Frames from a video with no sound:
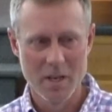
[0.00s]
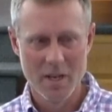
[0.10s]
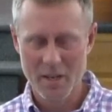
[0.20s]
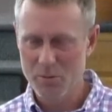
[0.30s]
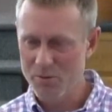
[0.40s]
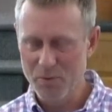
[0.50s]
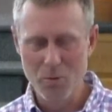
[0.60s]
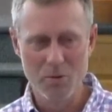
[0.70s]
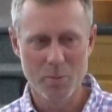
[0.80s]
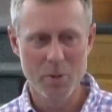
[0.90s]
It was full
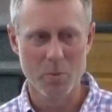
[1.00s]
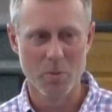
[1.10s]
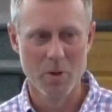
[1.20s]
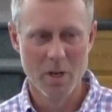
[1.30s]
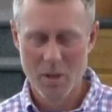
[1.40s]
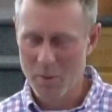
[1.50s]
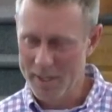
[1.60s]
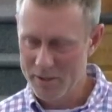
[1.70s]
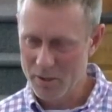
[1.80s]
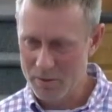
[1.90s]
of people. But he
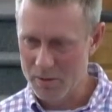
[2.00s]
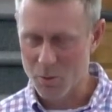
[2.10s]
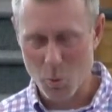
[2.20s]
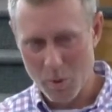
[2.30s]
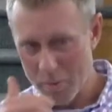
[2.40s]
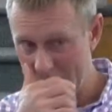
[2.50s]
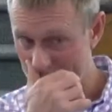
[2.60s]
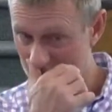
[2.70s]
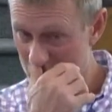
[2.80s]
chose this one man